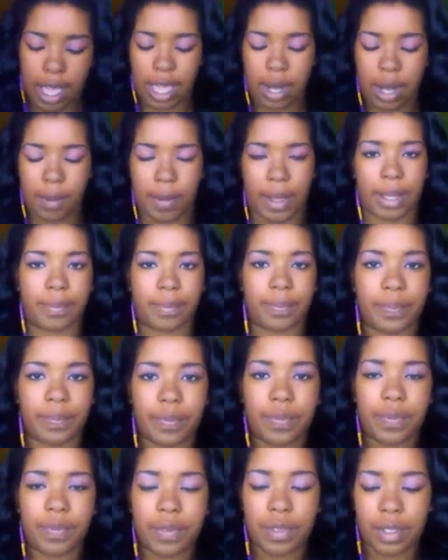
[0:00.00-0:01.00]
Anyway,
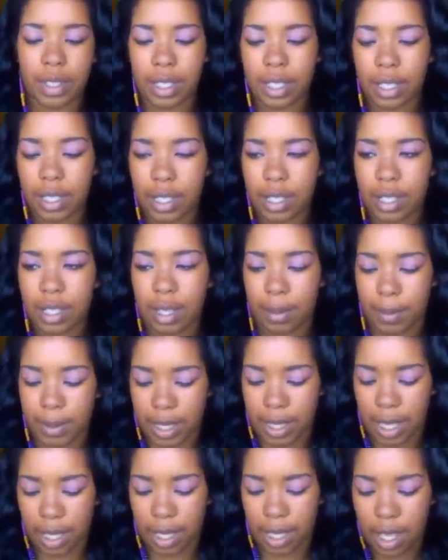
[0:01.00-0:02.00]
let
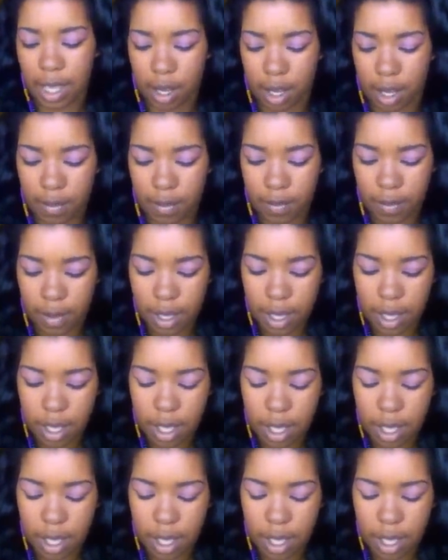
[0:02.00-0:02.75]
me take that off.